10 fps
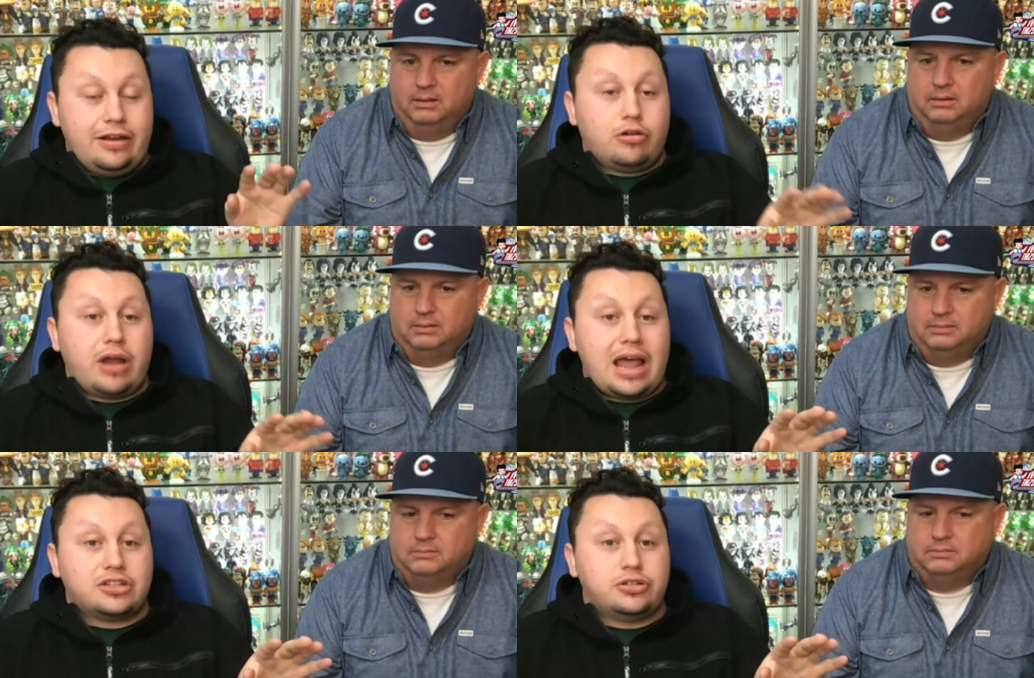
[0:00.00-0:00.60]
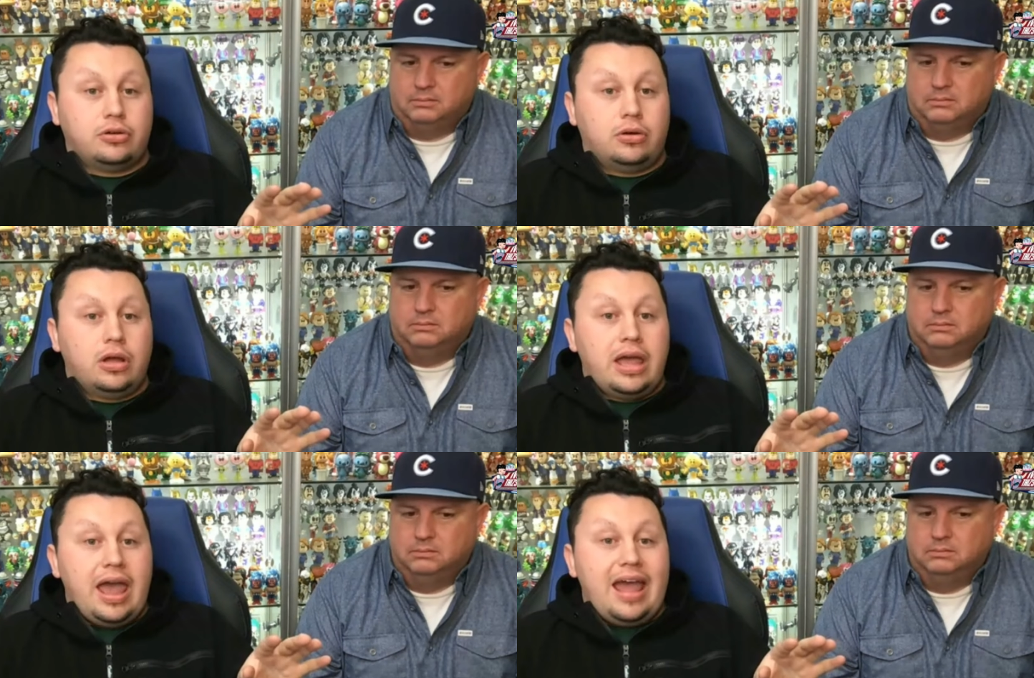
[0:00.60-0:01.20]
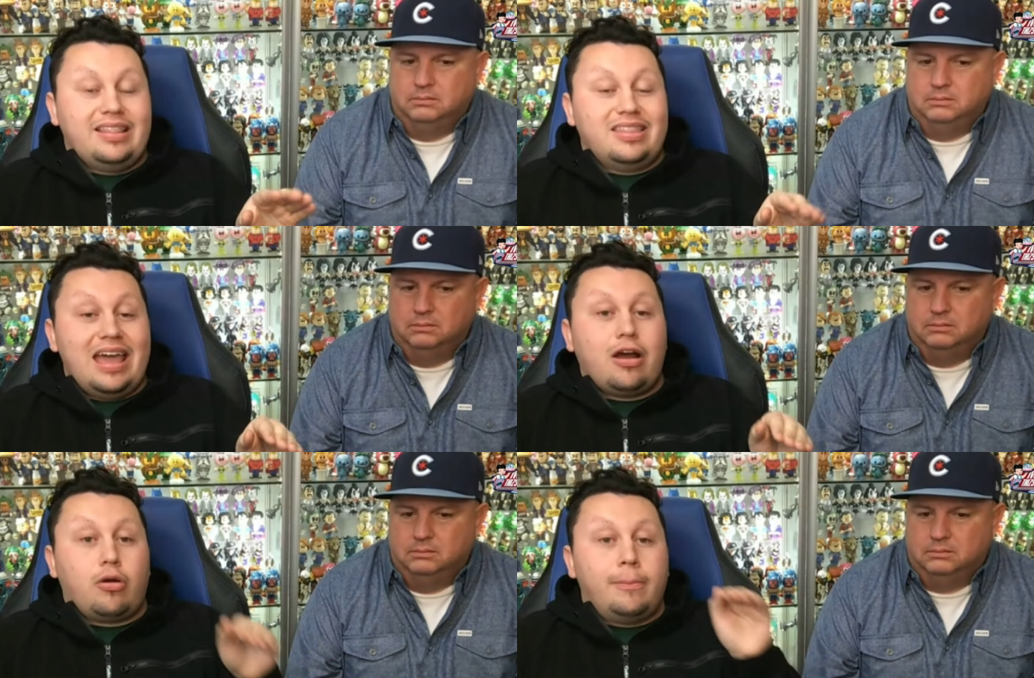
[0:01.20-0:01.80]
Speaker 1: international, and
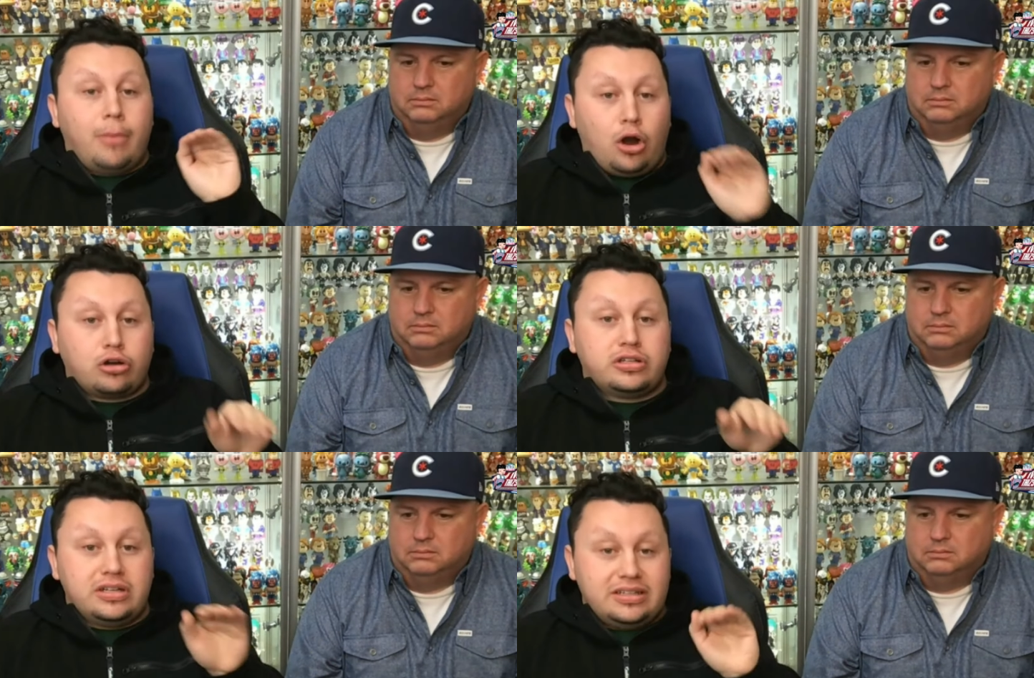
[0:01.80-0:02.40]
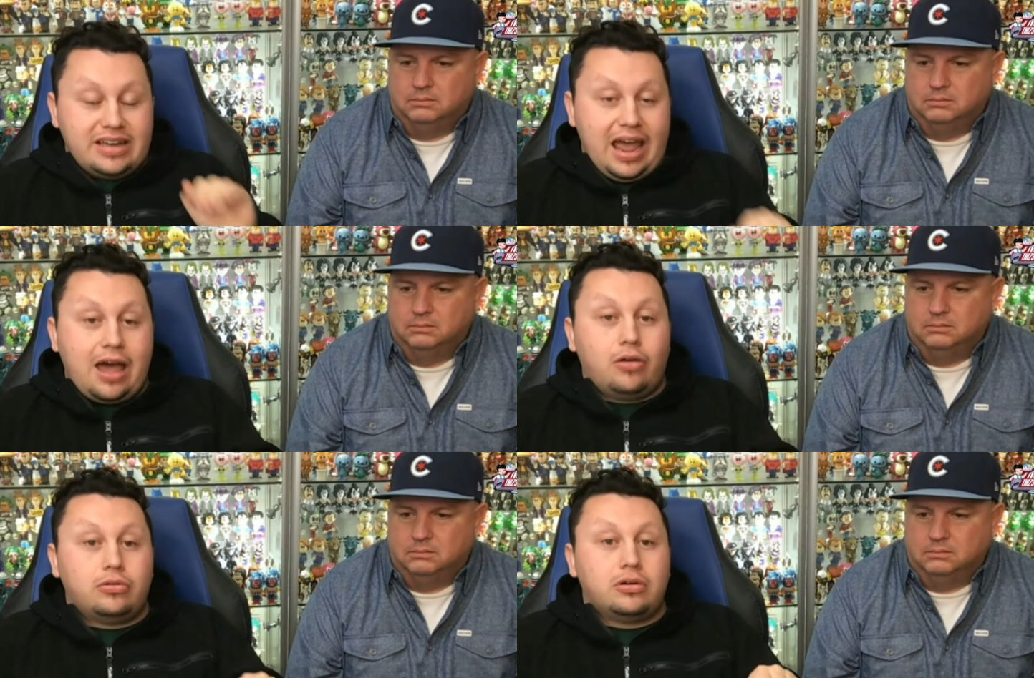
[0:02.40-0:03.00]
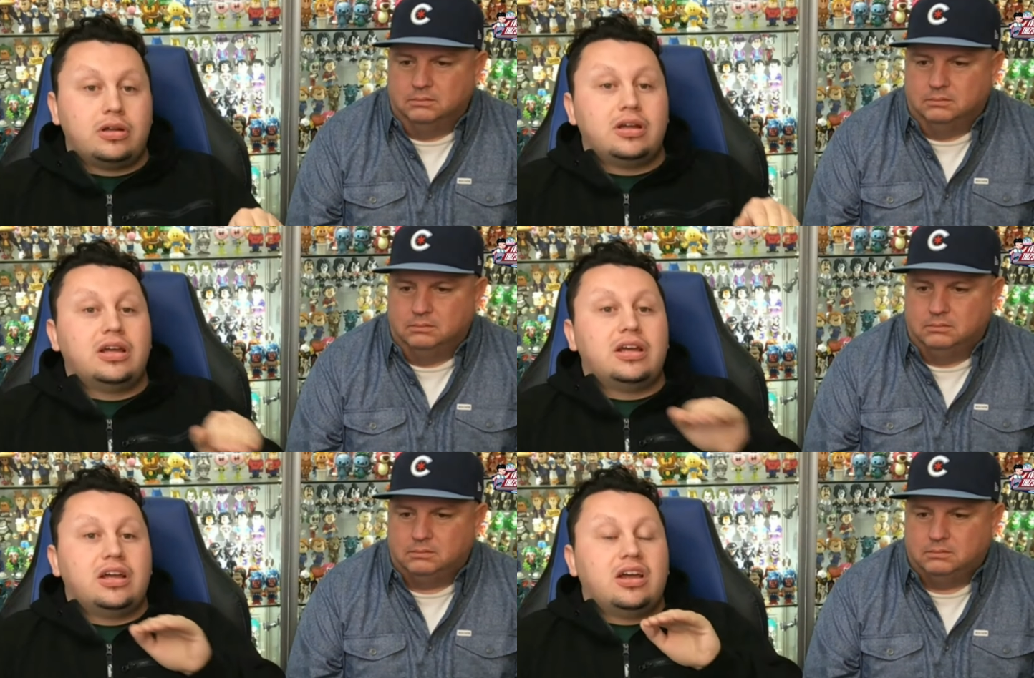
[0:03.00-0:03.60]
they are marked down
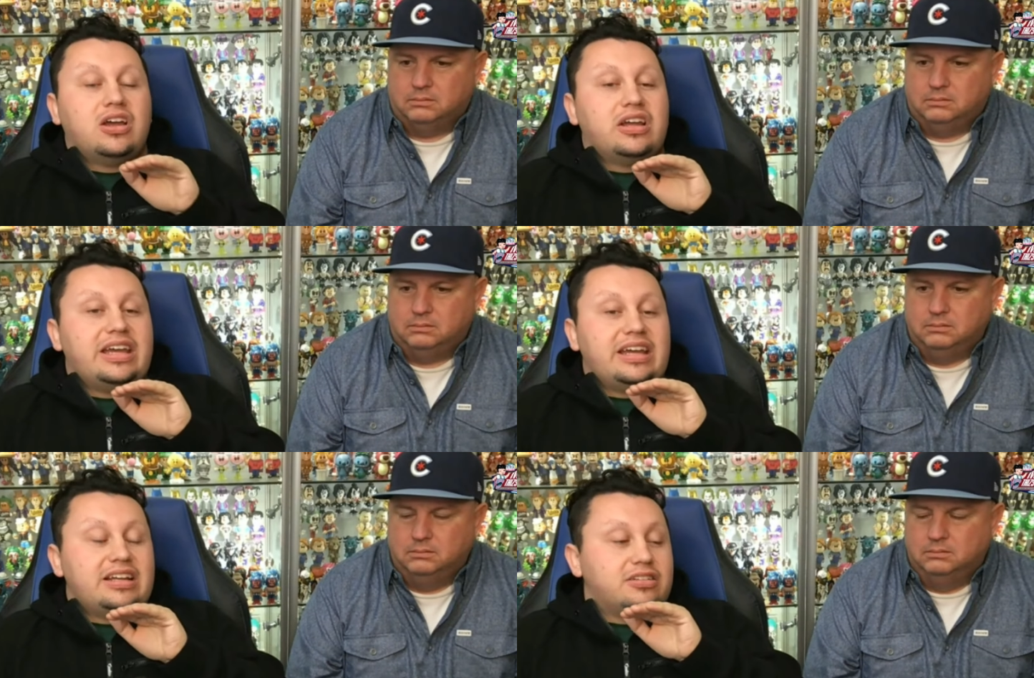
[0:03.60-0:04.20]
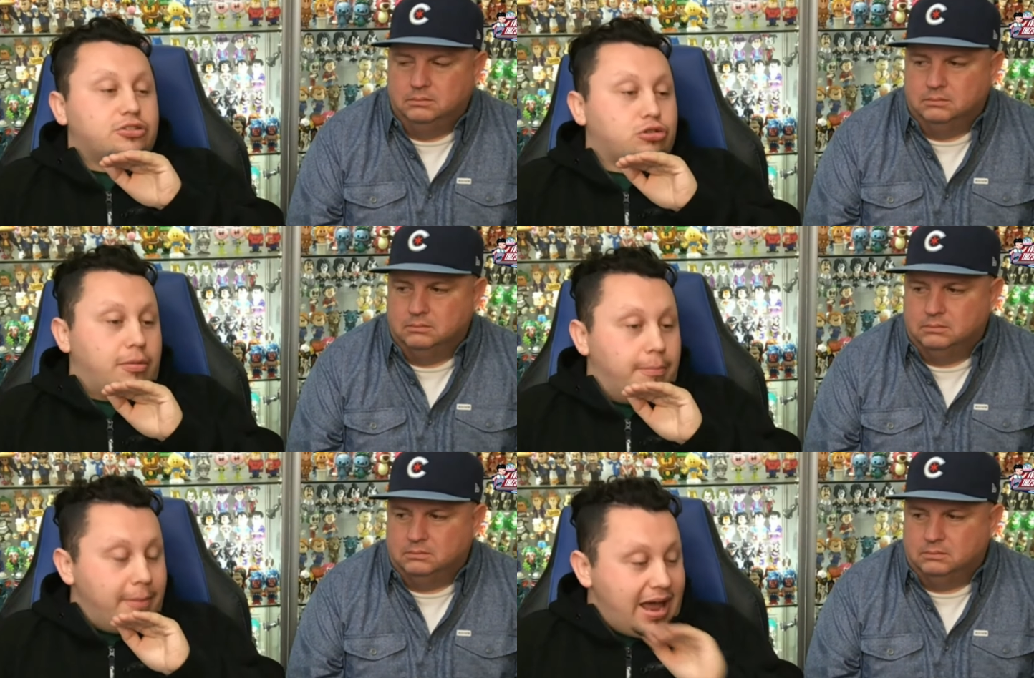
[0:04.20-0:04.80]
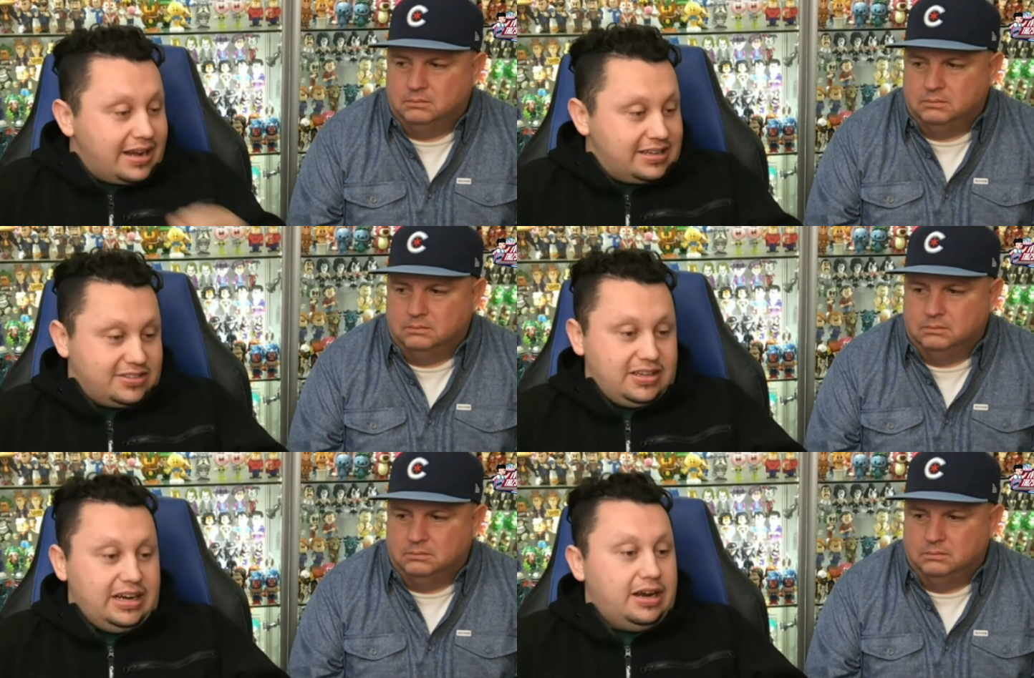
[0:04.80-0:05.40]

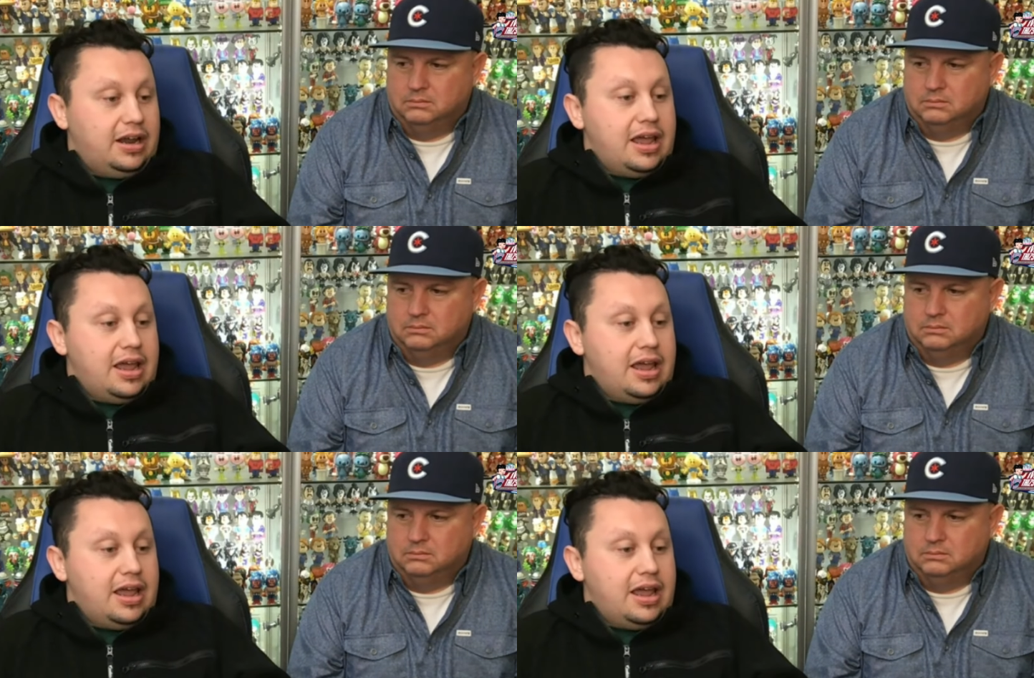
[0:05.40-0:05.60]
tremendously,